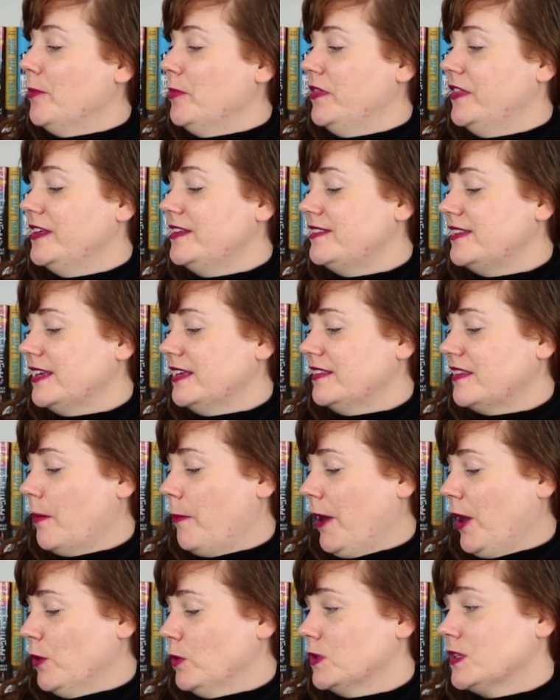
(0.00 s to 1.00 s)
This is
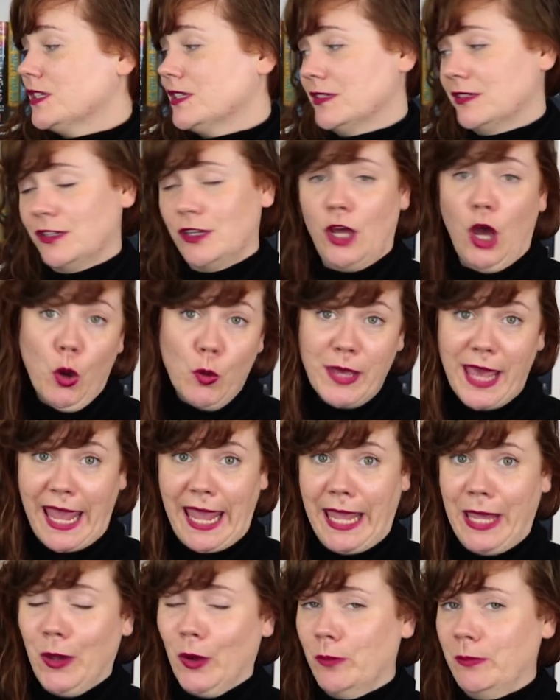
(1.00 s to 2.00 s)
about
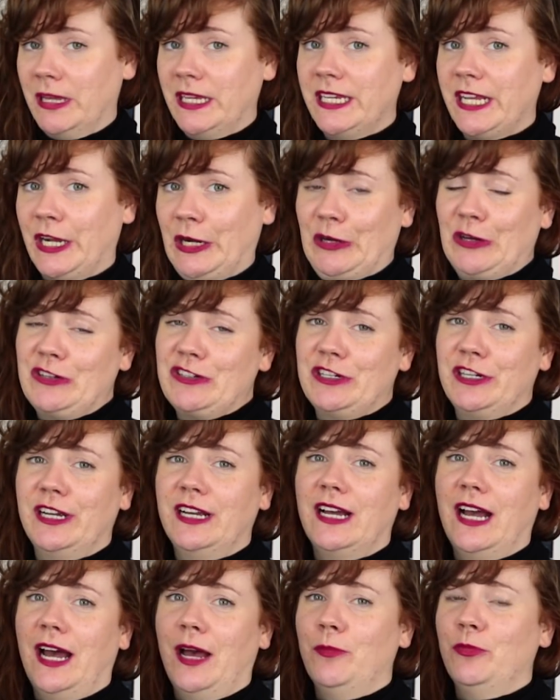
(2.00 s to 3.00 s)
Okay, our main
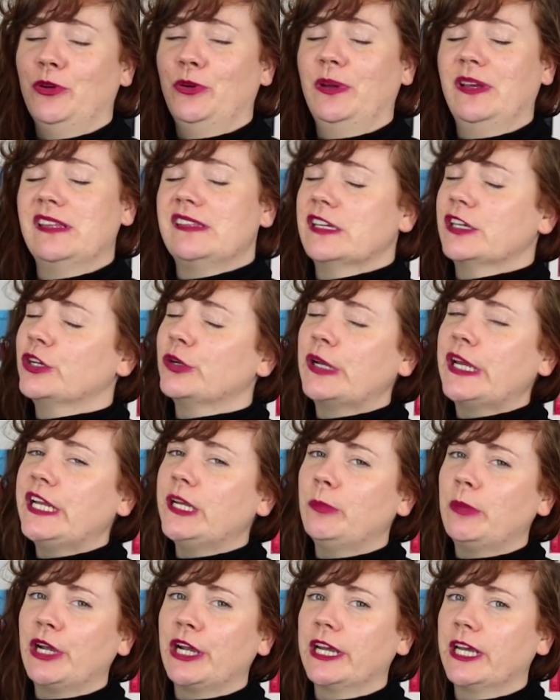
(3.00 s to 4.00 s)
character, who is a Korean
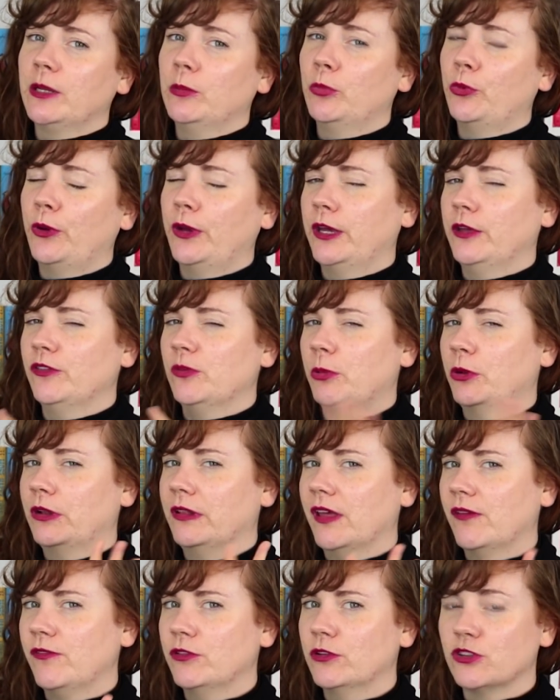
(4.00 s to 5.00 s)
American boy who's about
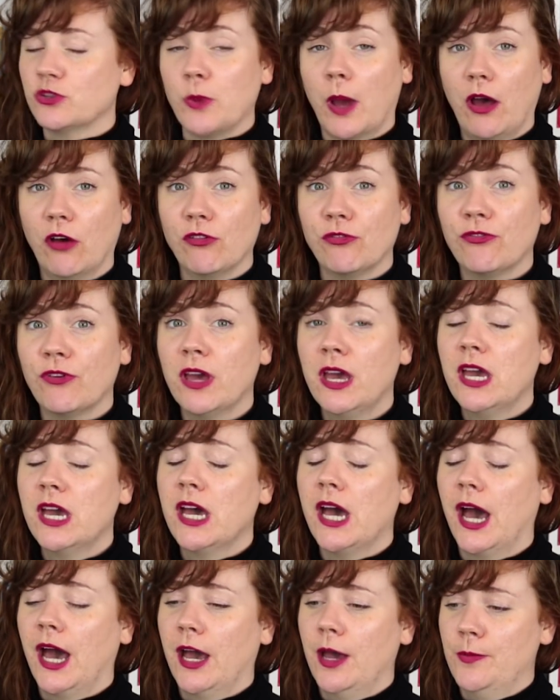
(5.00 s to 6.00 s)
11 or 12.
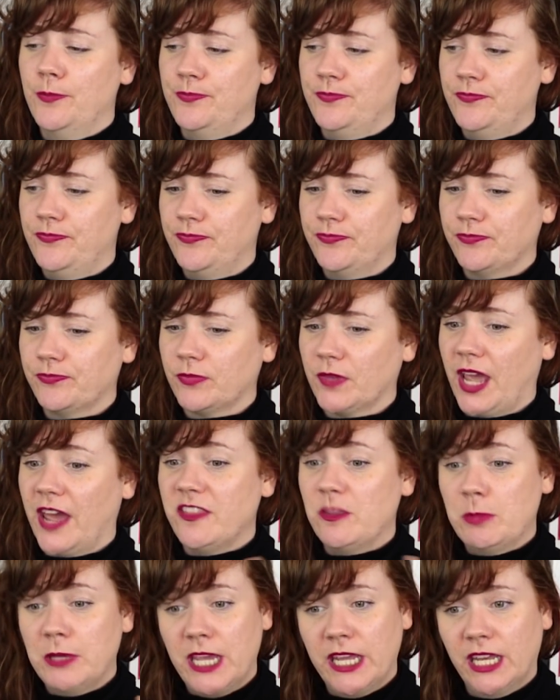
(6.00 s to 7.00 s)
At
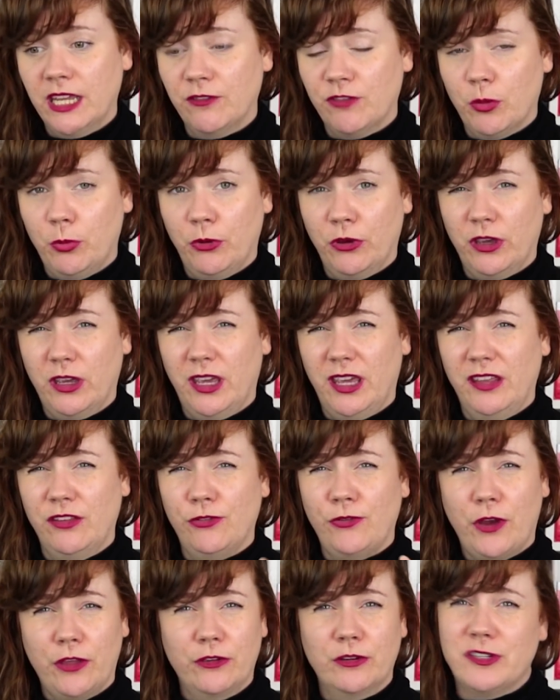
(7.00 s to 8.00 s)
the beginning of the book, his
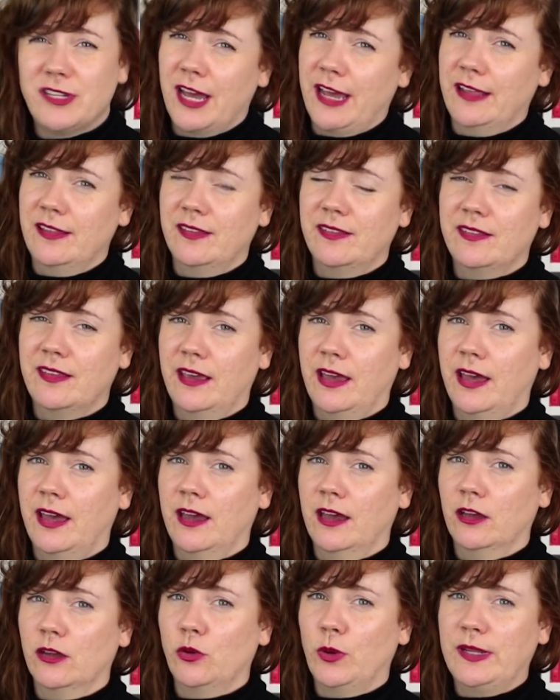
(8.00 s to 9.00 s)
father dies
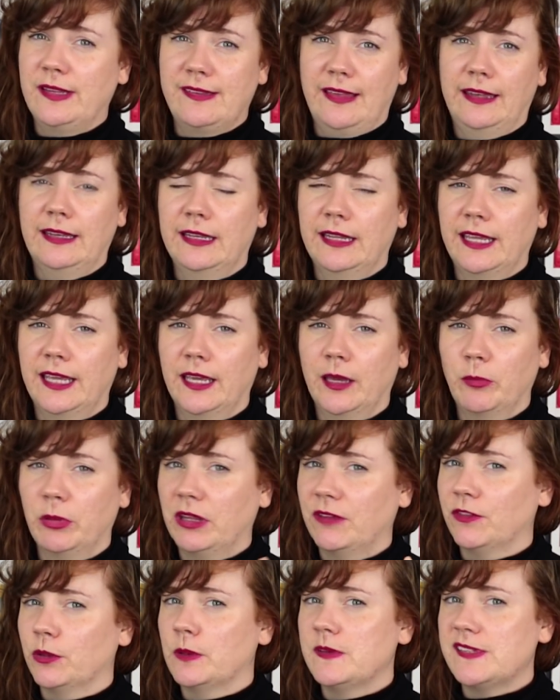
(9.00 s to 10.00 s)
quite suddenly. I
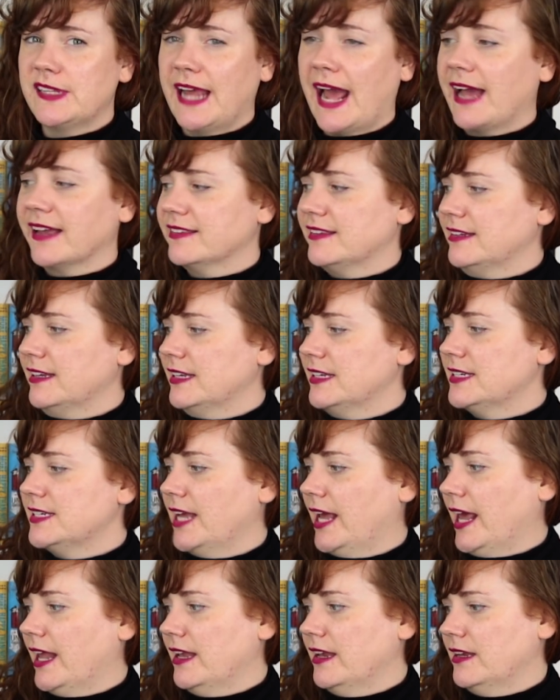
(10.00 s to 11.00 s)
believe there was an
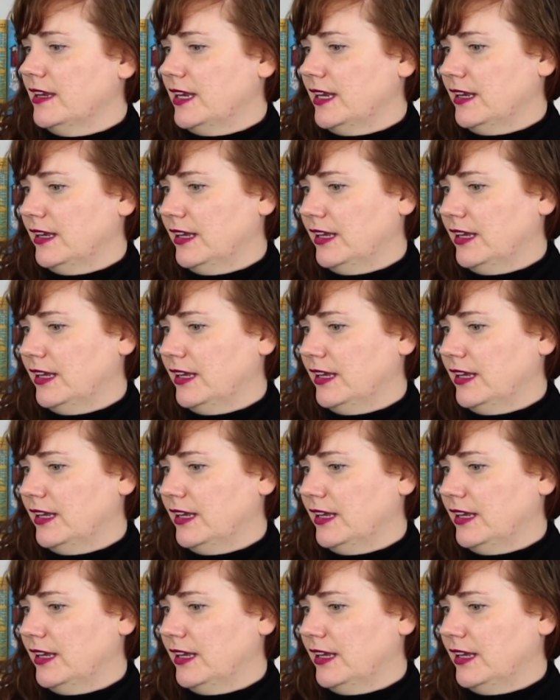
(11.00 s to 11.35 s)
accident, and